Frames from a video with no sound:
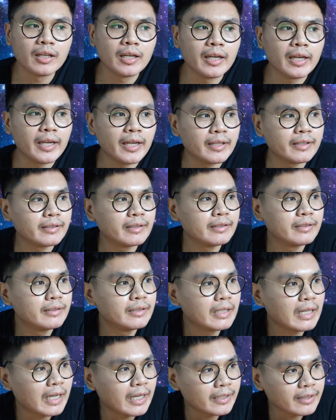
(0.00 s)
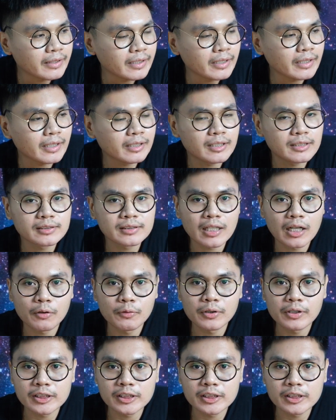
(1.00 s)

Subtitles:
And I think it is our